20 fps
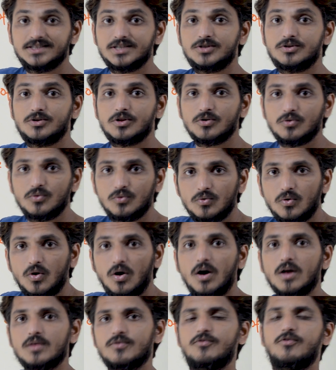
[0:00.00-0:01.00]
it true
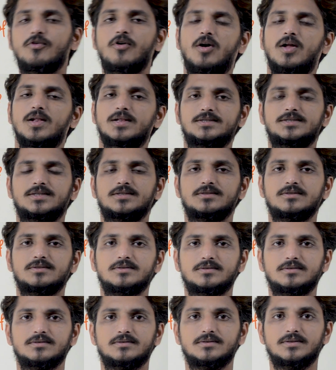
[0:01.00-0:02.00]
or false?
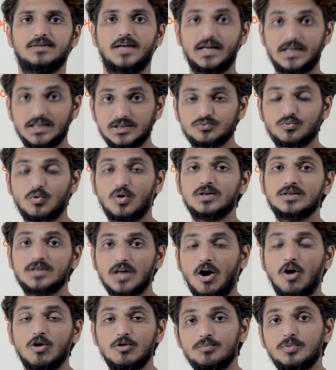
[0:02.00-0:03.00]
That is what
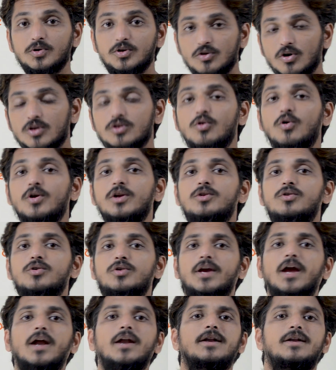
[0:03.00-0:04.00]
the output you are going to
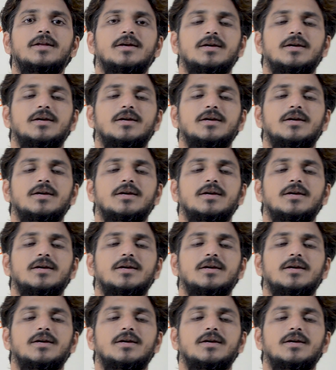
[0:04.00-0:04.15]
get.